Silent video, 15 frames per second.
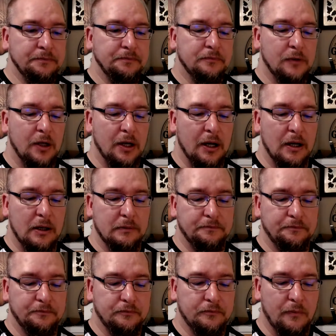
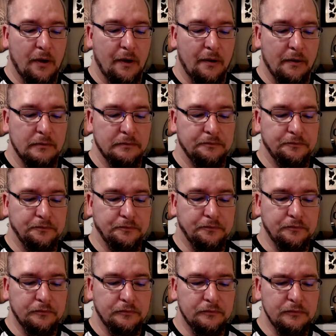
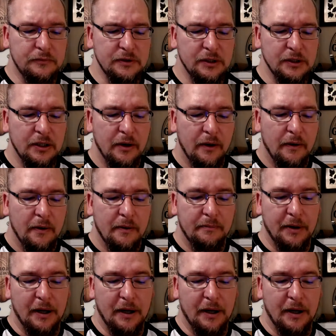But